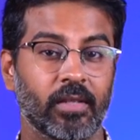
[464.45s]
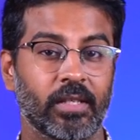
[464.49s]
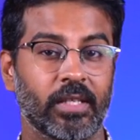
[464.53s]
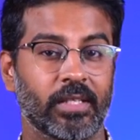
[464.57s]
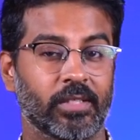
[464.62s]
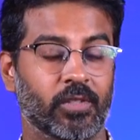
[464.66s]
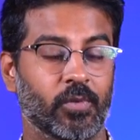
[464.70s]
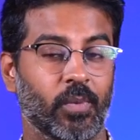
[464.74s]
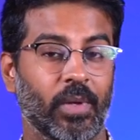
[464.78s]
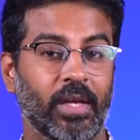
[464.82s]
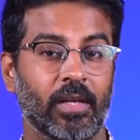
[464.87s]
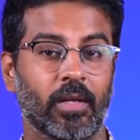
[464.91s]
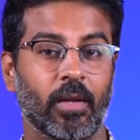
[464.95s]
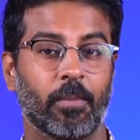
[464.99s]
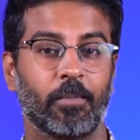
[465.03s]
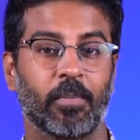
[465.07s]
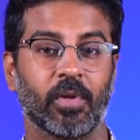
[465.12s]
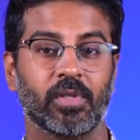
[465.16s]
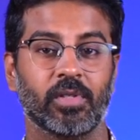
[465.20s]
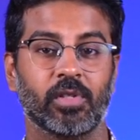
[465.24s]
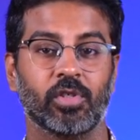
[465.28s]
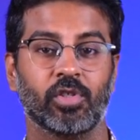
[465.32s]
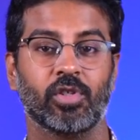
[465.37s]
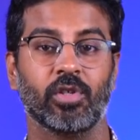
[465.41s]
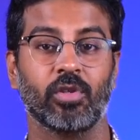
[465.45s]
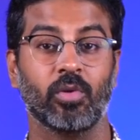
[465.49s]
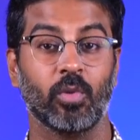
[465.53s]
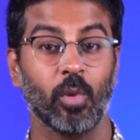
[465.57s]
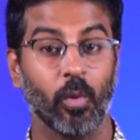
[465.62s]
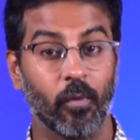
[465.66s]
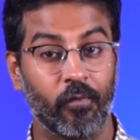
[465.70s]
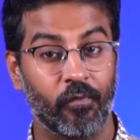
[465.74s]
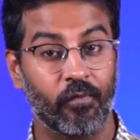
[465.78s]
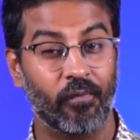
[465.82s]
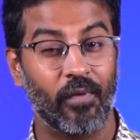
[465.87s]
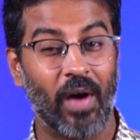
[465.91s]
these feet are positioned
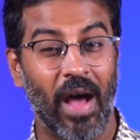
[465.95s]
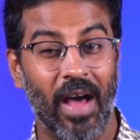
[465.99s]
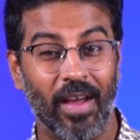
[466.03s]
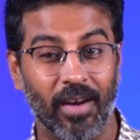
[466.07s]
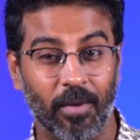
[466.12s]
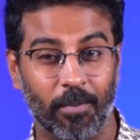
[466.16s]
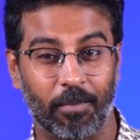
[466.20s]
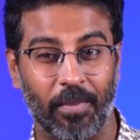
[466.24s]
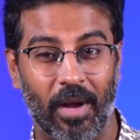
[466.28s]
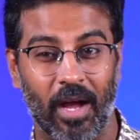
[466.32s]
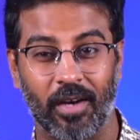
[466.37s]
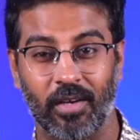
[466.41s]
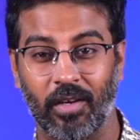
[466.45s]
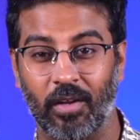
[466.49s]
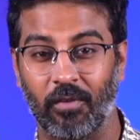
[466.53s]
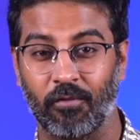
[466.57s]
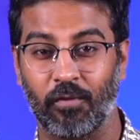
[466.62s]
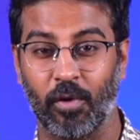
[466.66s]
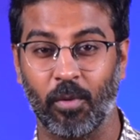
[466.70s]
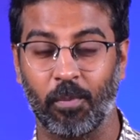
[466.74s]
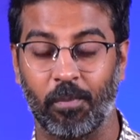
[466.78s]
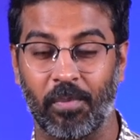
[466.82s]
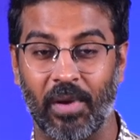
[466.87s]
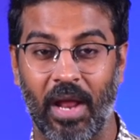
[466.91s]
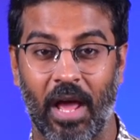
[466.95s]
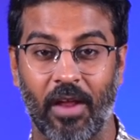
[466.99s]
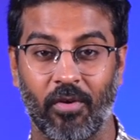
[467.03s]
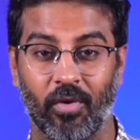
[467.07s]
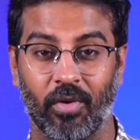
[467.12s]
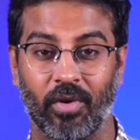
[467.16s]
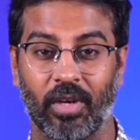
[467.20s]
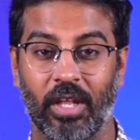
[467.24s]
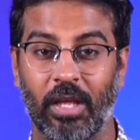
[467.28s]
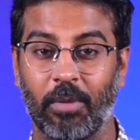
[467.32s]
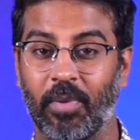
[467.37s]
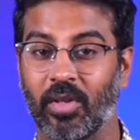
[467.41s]
too far apart if you plan
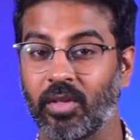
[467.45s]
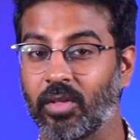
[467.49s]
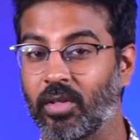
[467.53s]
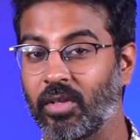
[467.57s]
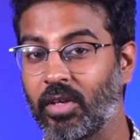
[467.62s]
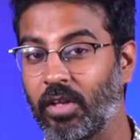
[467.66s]
on keeping the